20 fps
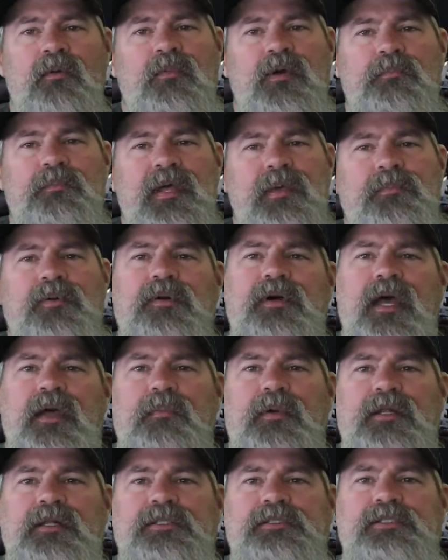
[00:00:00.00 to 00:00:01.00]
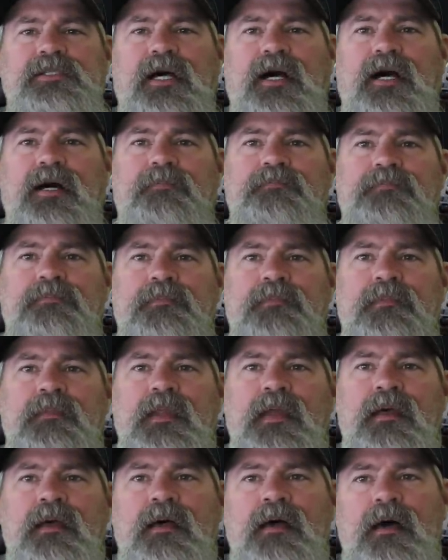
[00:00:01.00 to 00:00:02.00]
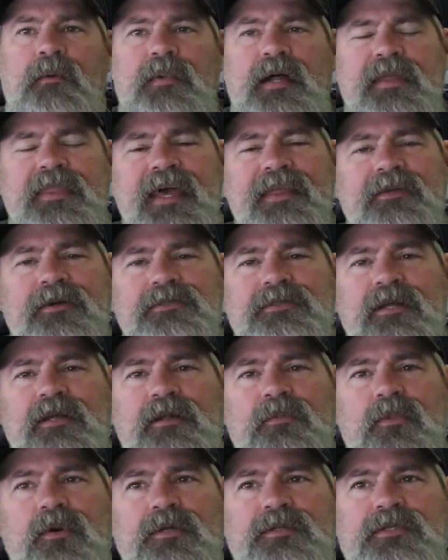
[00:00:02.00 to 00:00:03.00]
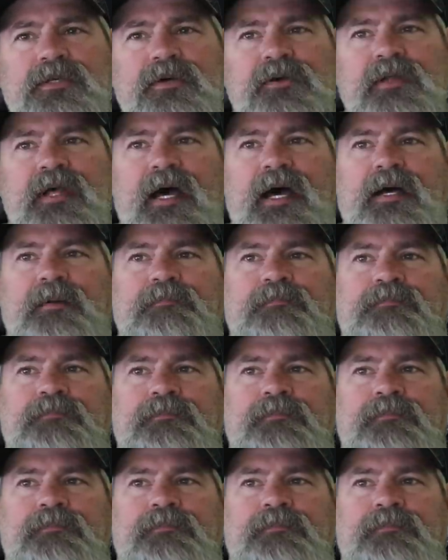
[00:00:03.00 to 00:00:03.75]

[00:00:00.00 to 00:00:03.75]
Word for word: when people came in to shop. But I think there's a little more to that.